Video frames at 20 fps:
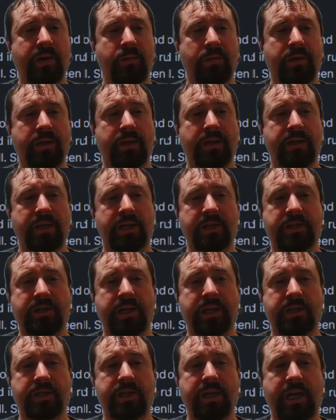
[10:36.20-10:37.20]
with a dash,
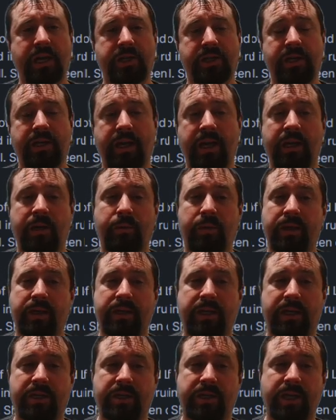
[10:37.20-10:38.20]
dash, dash and ended with a
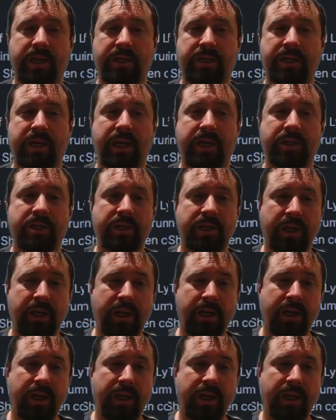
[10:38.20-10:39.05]
dash, dash, dash.